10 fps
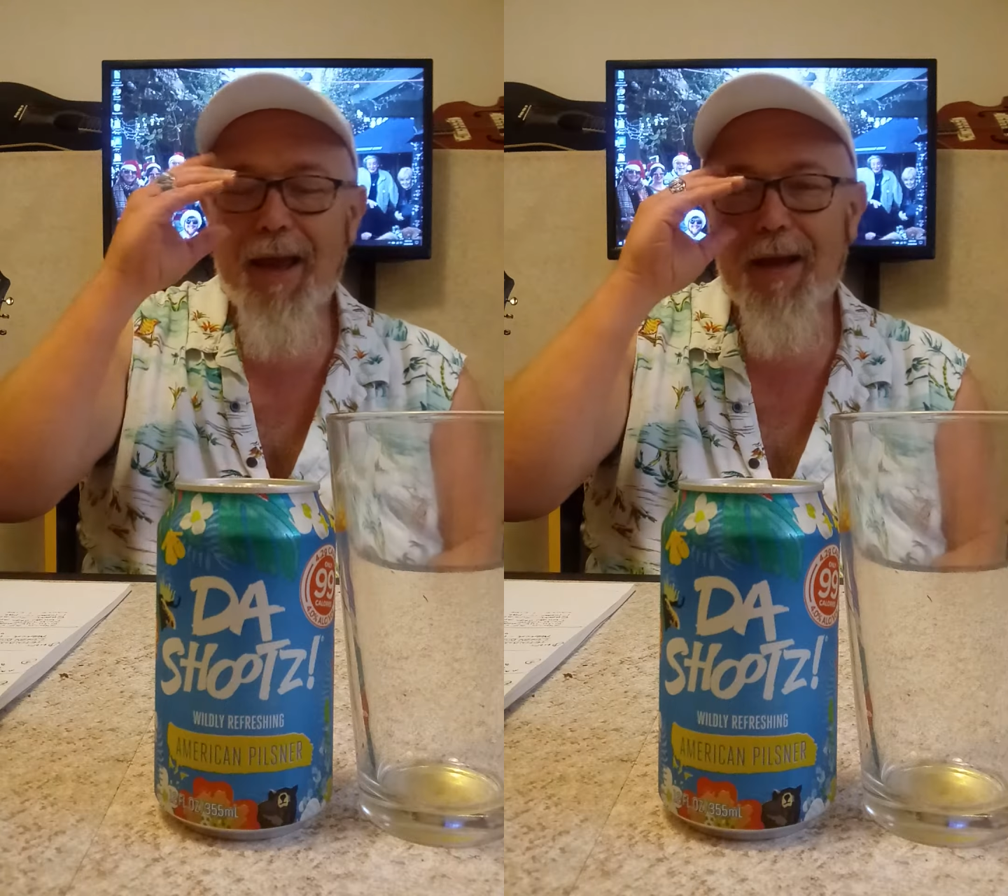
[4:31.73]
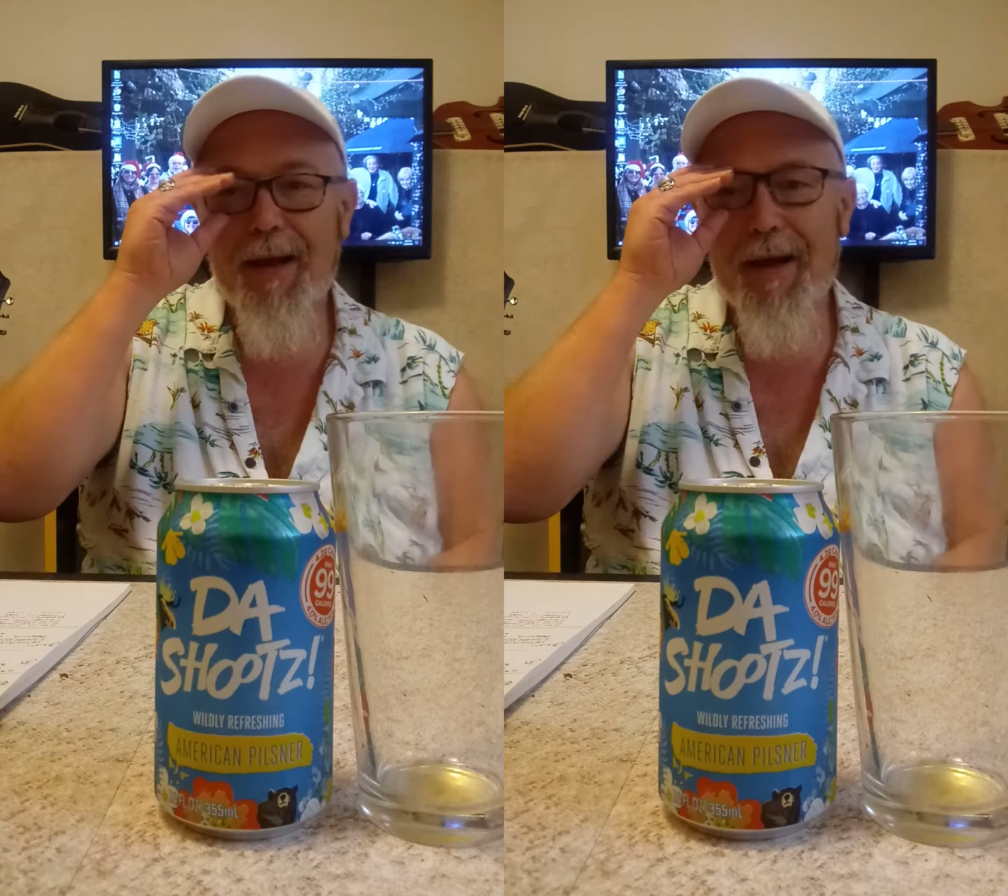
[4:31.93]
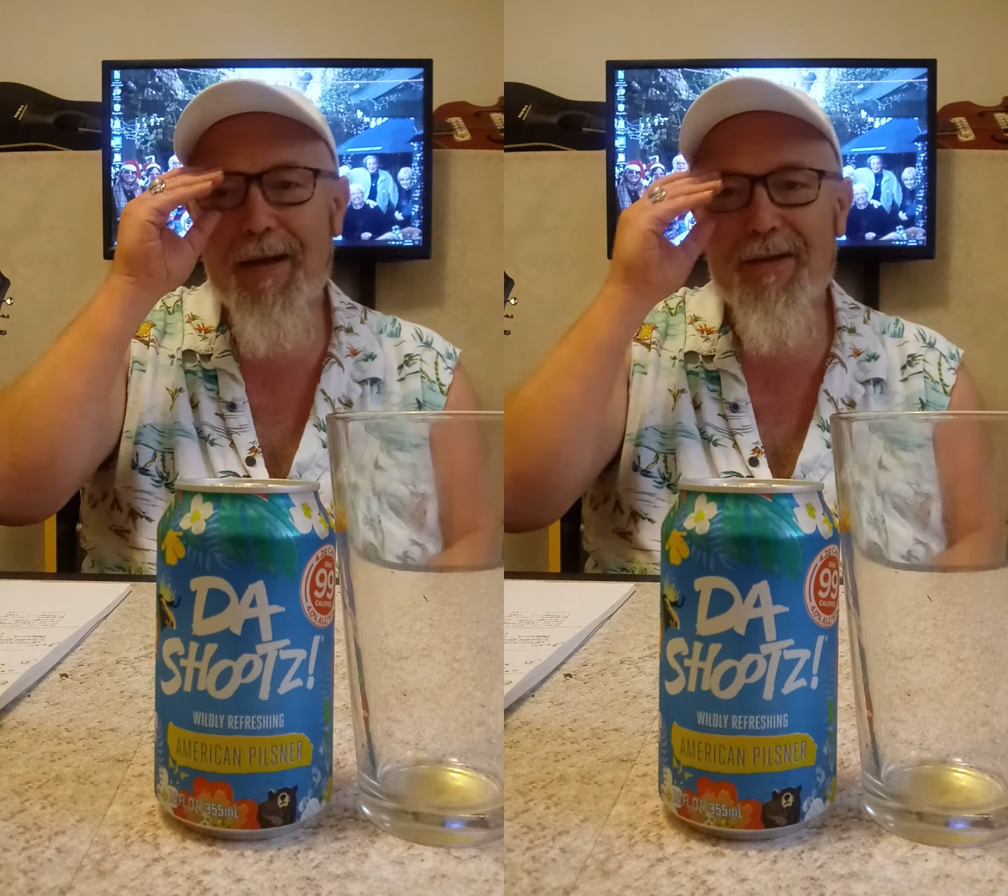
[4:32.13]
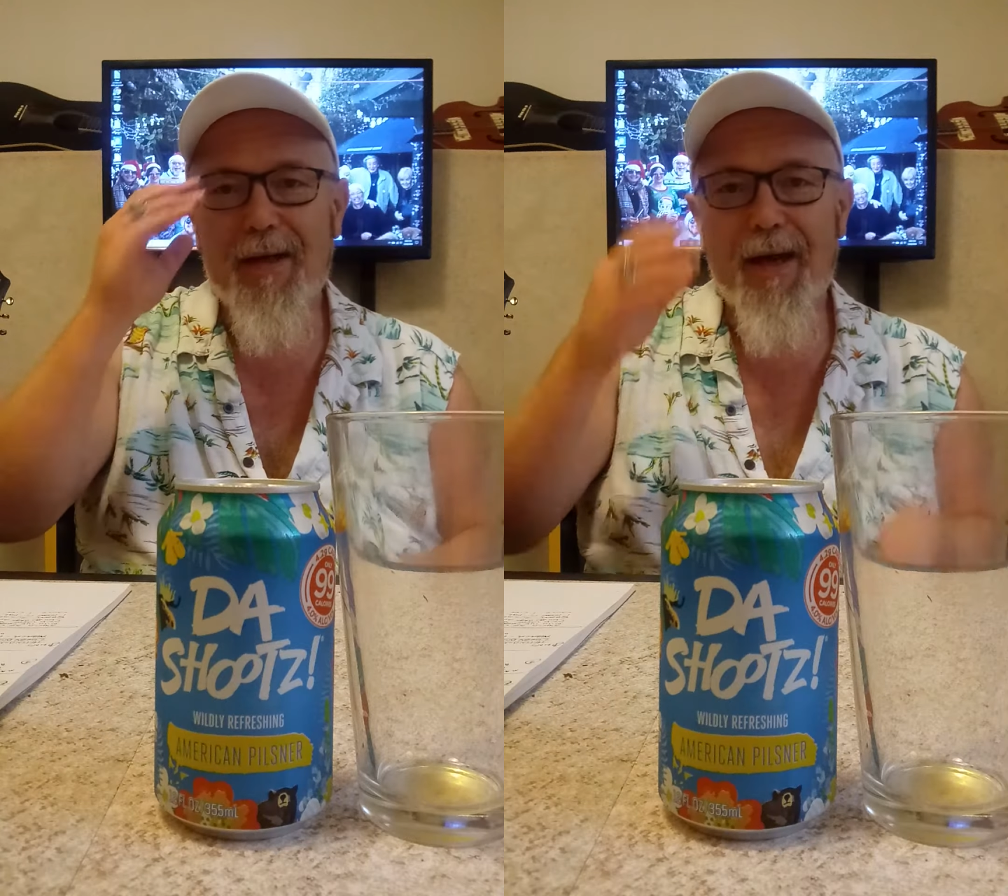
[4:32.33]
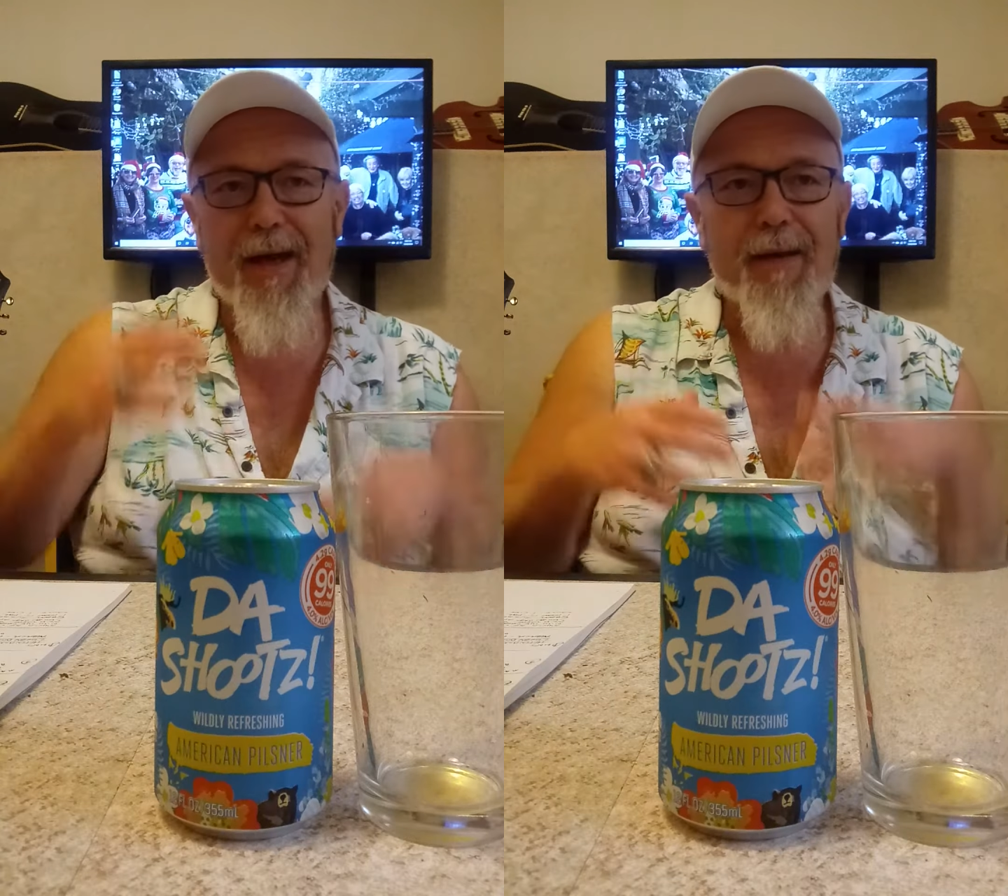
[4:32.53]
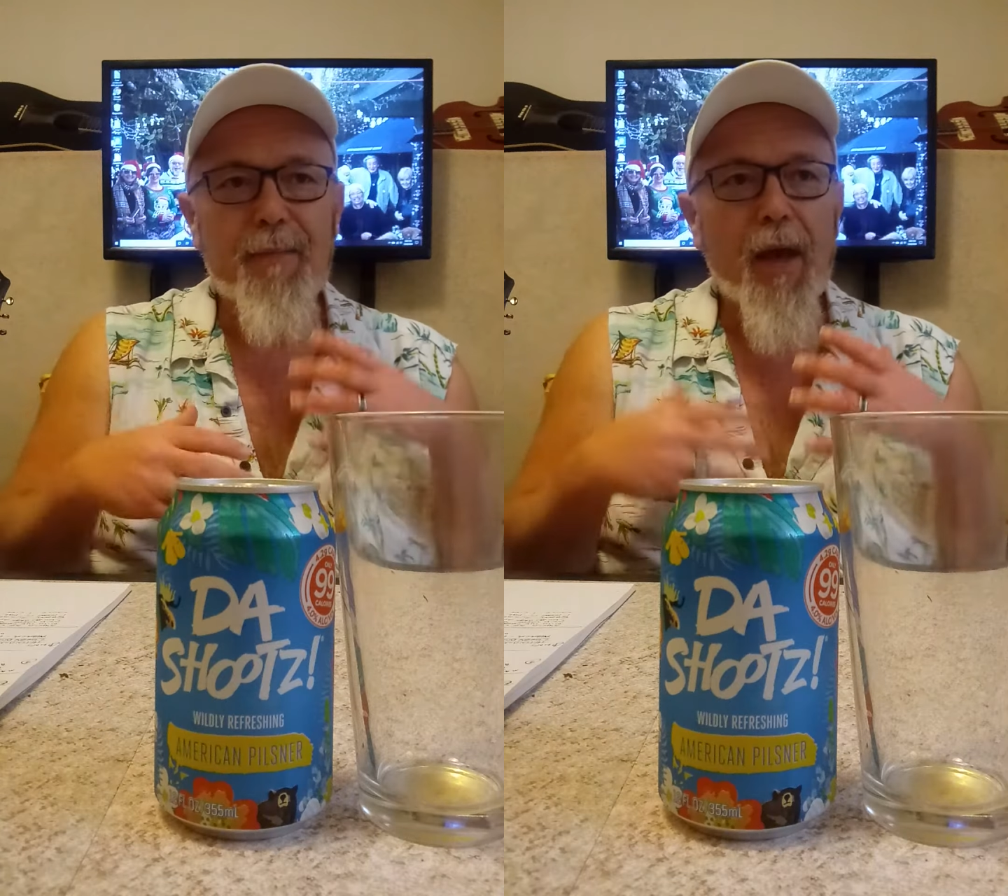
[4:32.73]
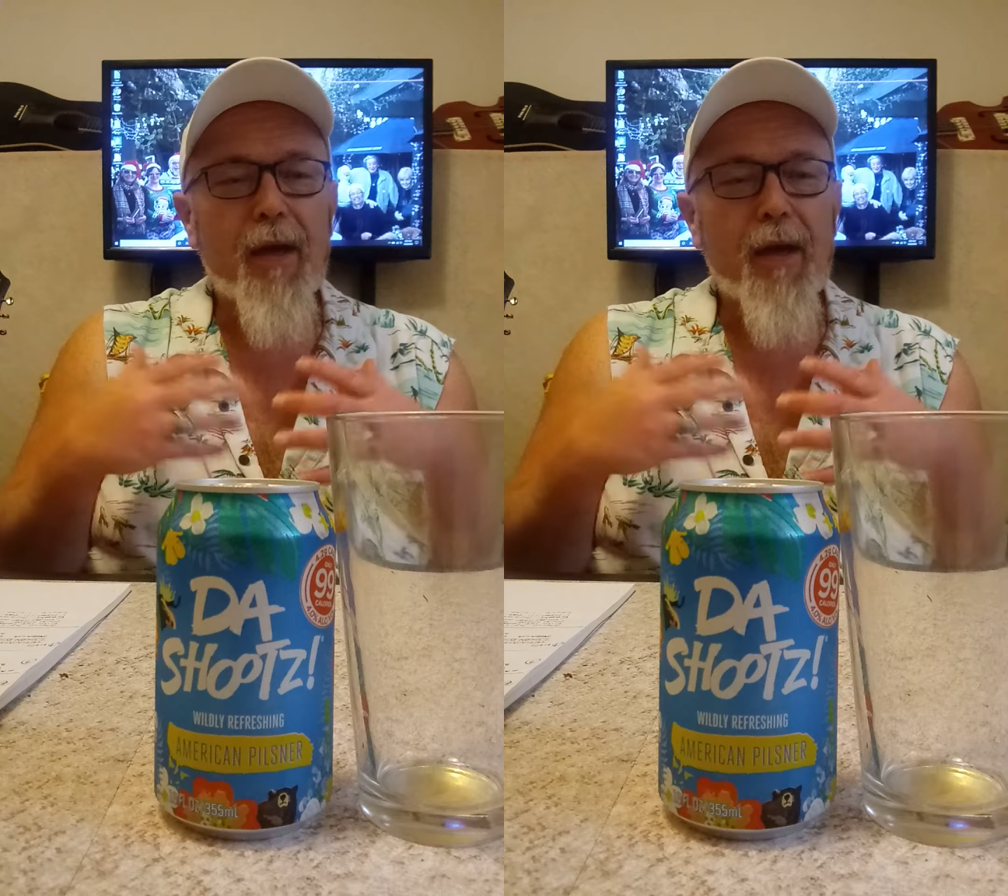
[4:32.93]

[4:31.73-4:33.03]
It has the